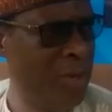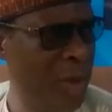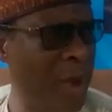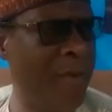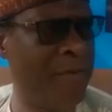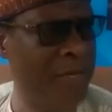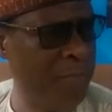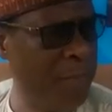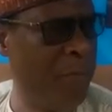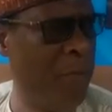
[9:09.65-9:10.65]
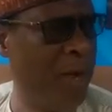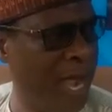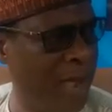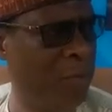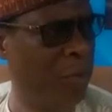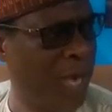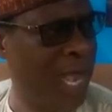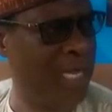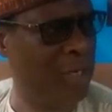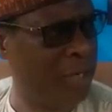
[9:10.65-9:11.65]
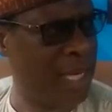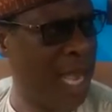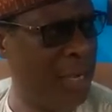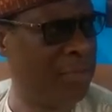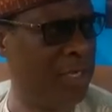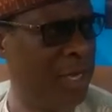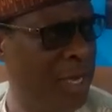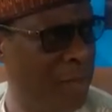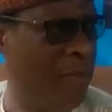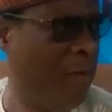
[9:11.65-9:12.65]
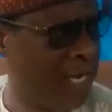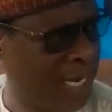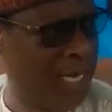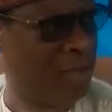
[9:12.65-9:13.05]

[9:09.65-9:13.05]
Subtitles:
We have seen people have to carry those arms before they can